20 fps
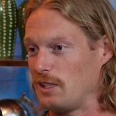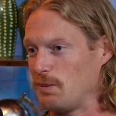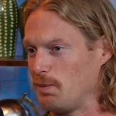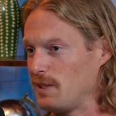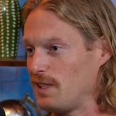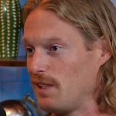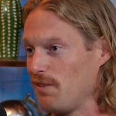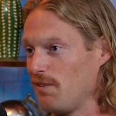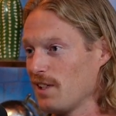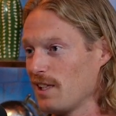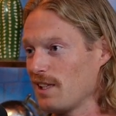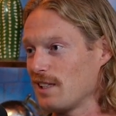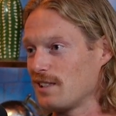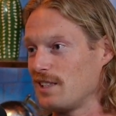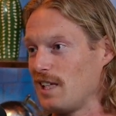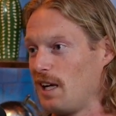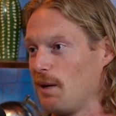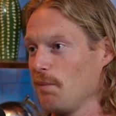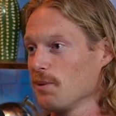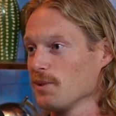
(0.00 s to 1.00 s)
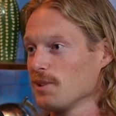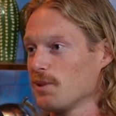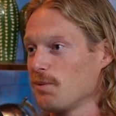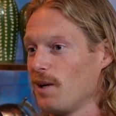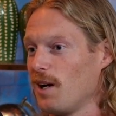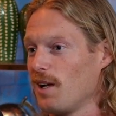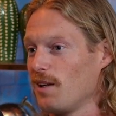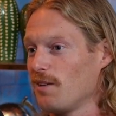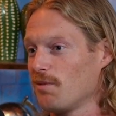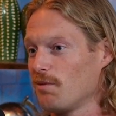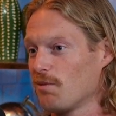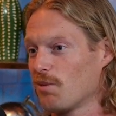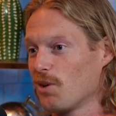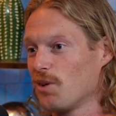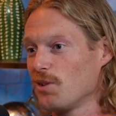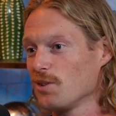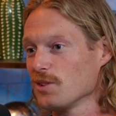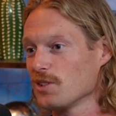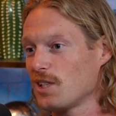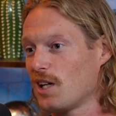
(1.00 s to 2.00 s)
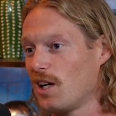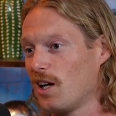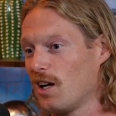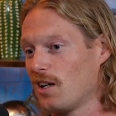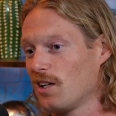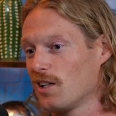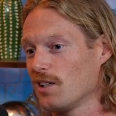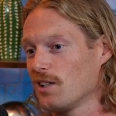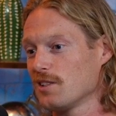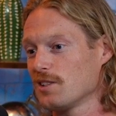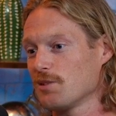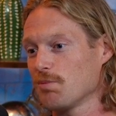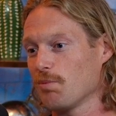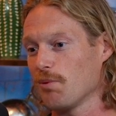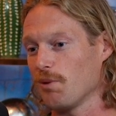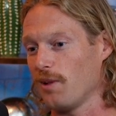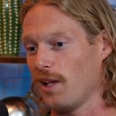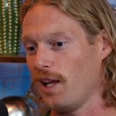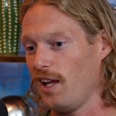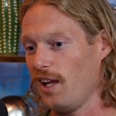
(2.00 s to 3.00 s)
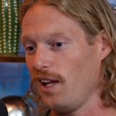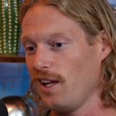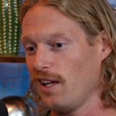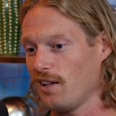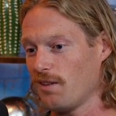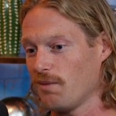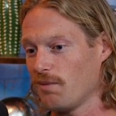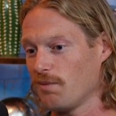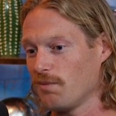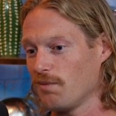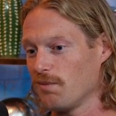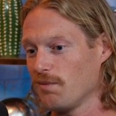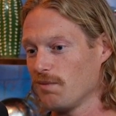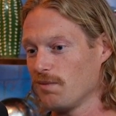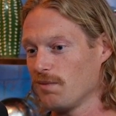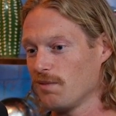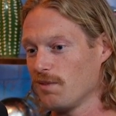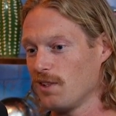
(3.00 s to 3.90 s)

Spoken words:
Specific examples about roles hunters play in